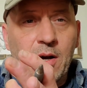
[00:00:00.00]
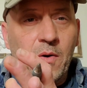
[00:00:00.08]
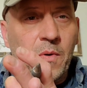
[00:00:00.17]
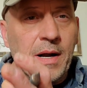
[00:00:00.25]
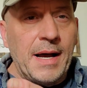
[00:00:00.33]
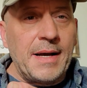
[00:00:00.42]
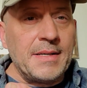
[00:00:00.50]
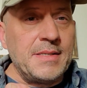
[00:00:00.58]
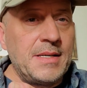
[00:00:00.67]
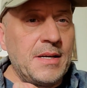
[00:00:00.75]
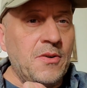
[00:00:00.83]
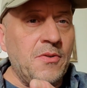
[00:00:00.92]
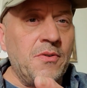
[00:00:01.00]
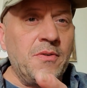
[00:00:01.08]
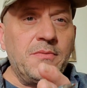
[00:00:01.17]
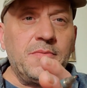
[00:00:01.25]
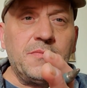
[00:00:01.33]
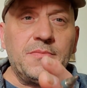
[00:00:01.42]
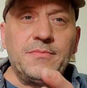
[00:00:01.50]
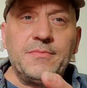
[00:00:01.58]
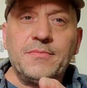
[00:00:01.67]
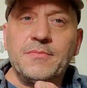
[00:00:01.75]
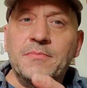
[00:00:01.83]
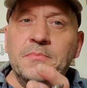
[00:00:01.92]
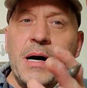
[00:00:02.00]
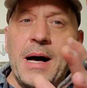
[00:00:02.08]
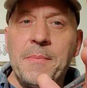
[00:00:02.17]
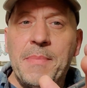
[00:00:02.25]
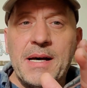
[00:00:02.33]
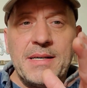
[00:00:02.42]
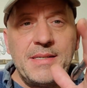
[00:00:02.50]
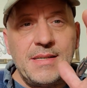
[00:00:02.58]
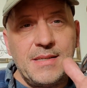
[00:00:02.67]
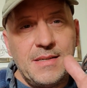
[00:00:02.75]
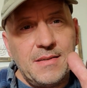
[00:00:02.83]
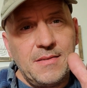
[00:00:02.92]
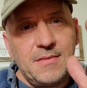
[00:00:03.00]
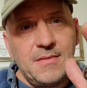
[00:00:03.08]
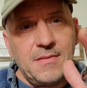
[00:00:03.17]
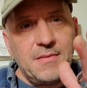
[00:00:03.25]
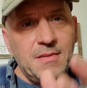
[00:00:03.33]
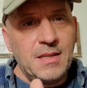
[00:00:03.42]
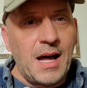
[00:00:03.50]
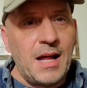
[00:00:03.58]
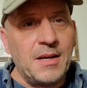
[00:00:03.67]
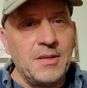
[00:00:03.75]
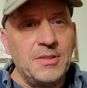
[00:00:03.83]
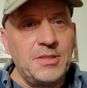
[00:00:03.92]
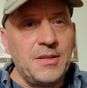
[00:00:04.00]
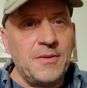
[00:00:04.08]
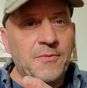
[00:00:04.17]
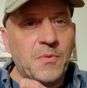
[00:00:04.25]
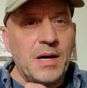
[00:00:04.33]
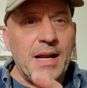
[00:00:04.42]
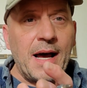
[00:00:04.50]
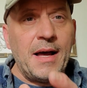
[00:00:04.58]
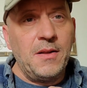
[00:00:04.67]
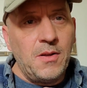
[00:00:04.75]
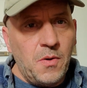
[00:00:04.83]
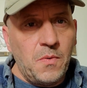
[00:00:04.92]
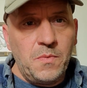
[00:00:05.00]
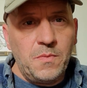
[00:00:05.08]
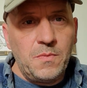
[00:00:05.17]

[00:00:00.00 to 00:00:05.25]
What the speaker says: what I consider my best knowledge of what I know,